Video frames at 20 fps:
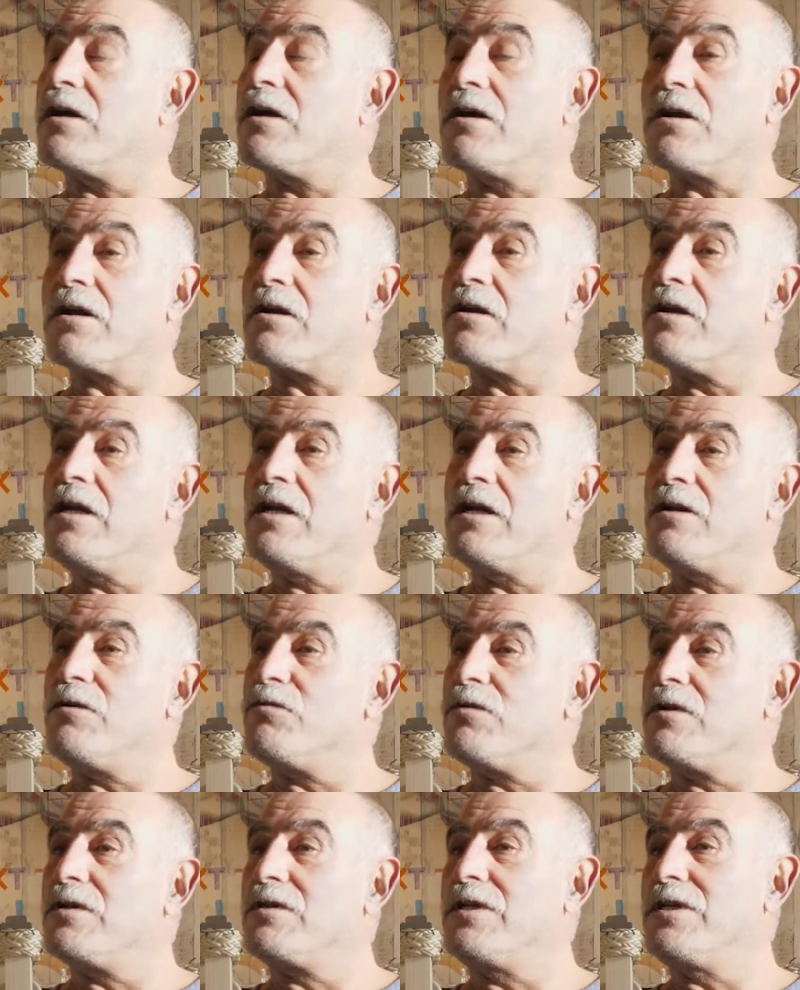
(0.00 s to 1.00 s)
I
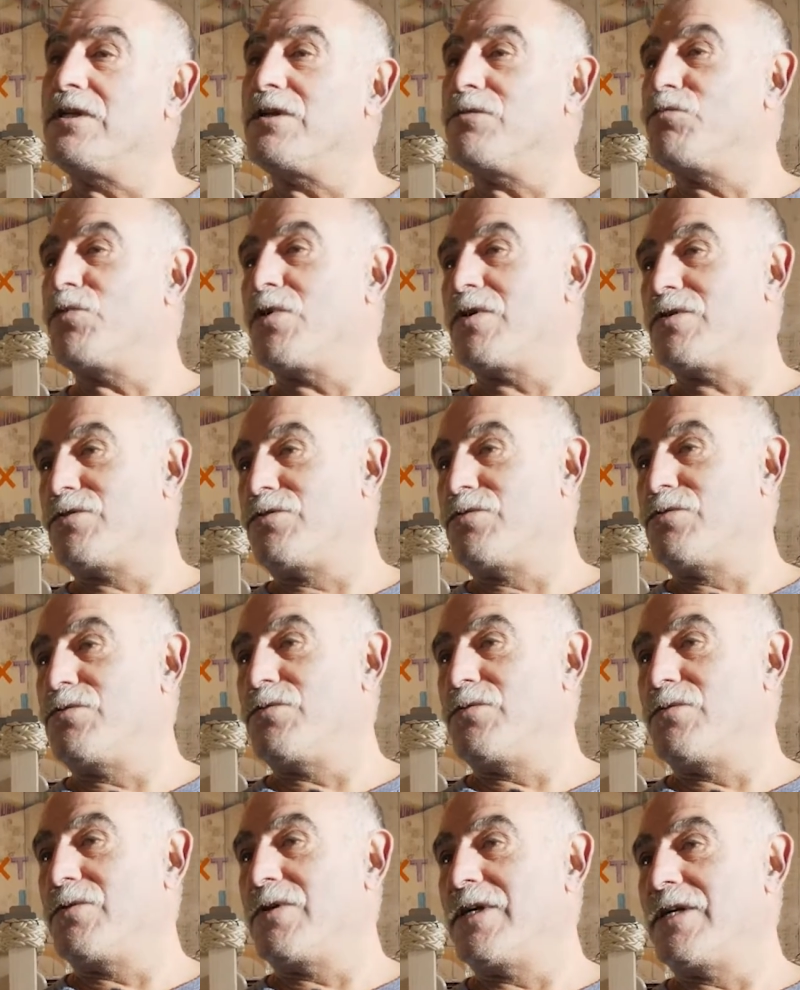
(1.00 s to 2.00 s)
really didn't want
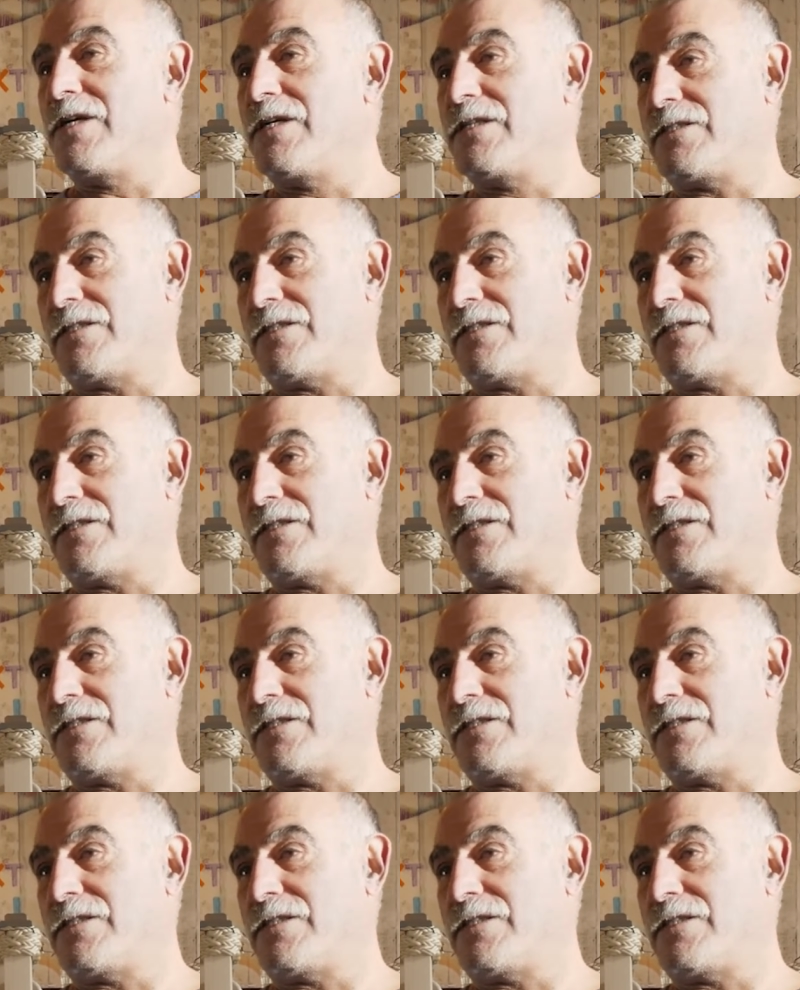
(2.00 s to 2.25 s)
to uh,